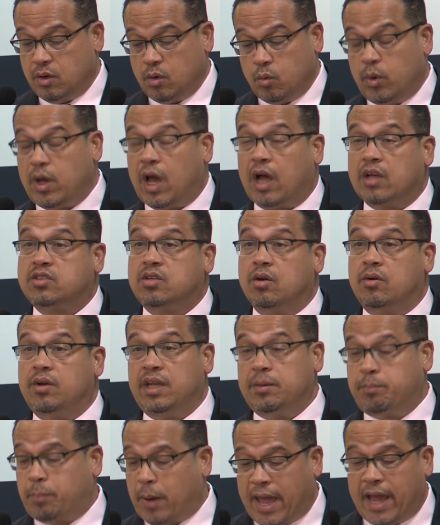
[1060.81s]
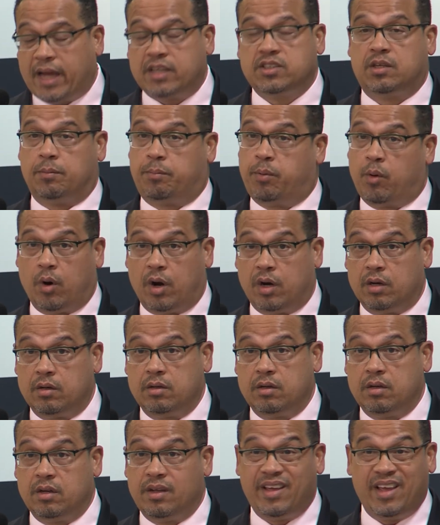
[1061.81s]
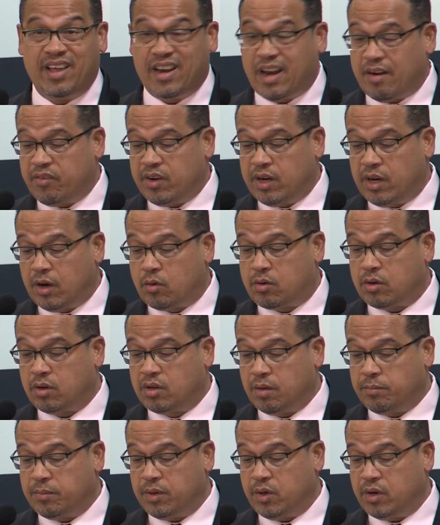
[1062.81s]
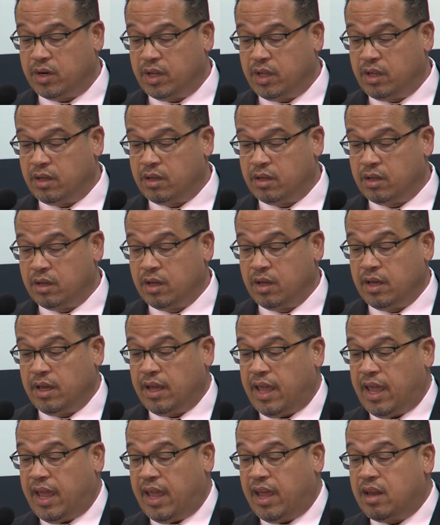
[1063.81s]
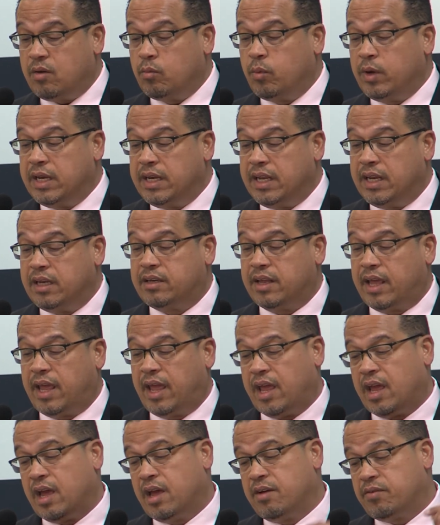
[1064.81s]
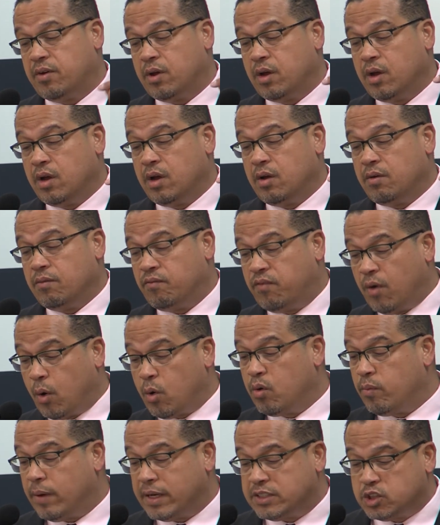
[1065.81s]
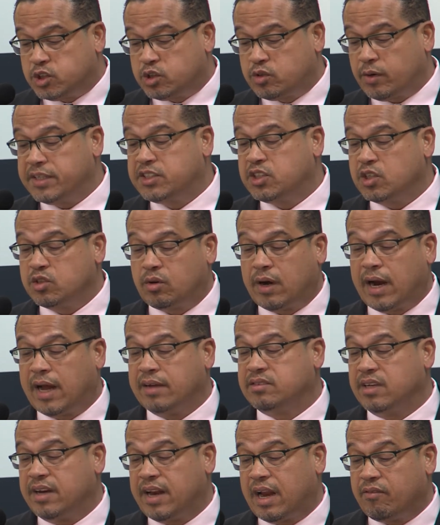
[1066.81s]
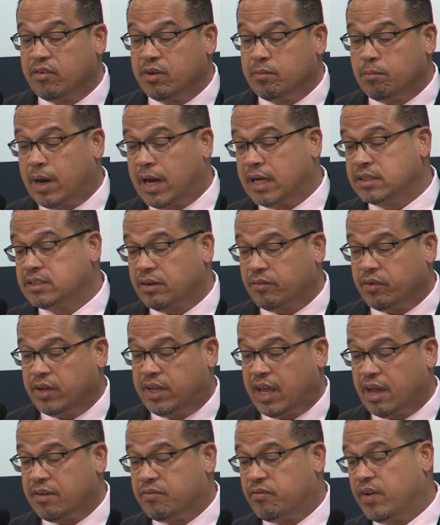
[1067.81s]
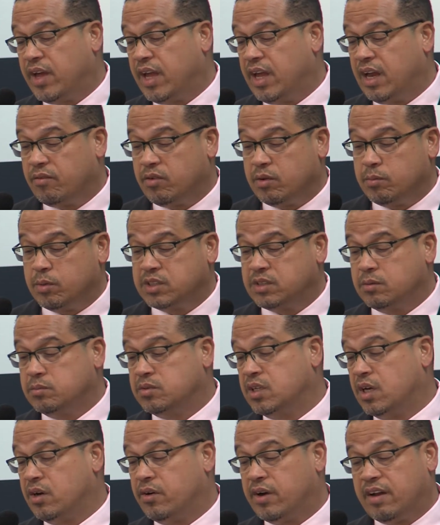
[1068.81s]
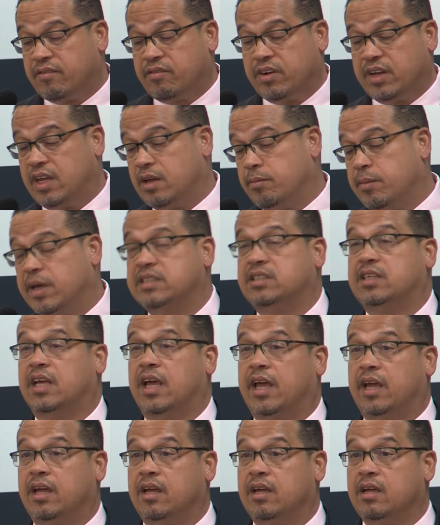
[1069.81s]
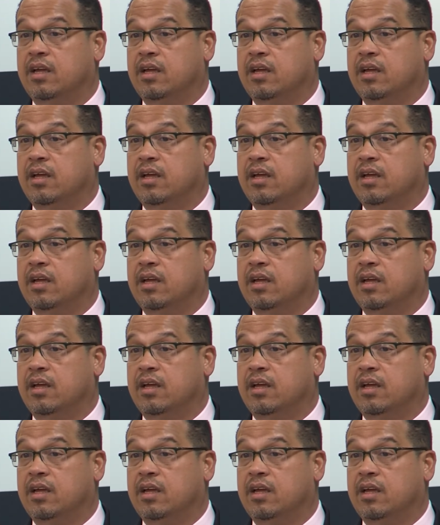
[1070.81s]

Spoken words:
We also need PAC support in every local community, and we need to have voter registration drives in every mosque, every cafe, every Muslim center, every MSA.